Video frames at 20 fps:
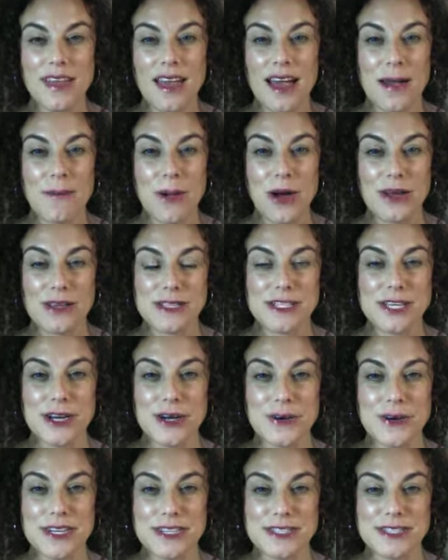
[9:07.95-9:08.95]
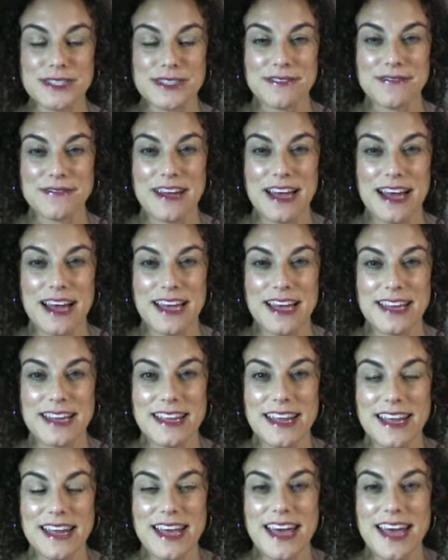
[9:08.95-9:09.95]
I'm also a
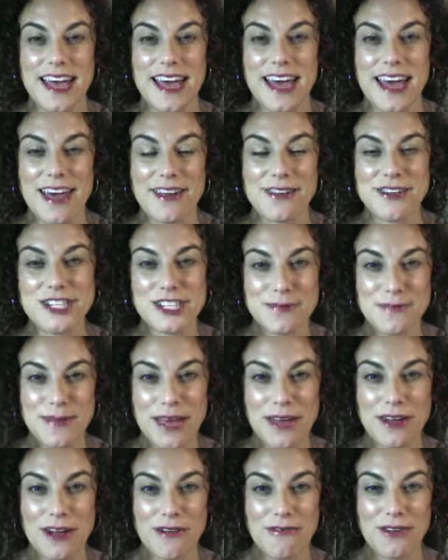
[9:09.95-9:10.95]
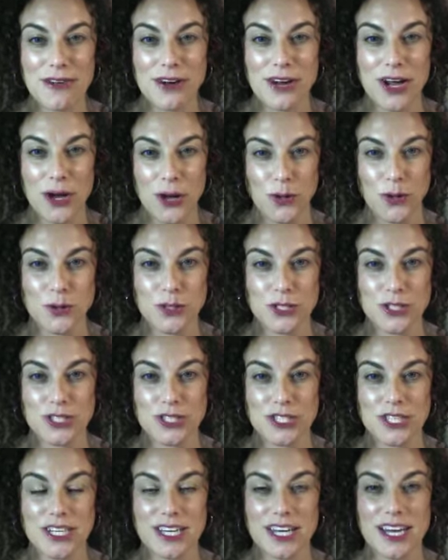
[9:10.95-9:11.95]
certified energy makeover
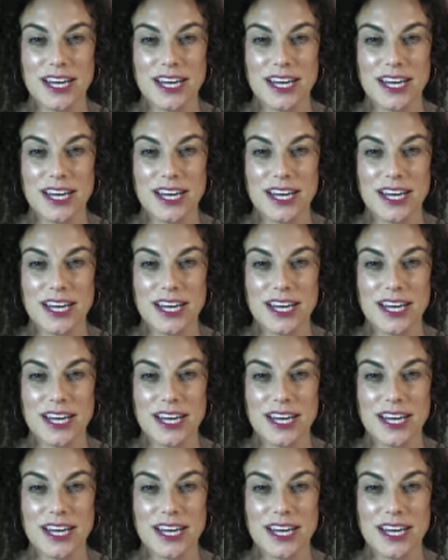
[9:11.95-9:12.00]
coach.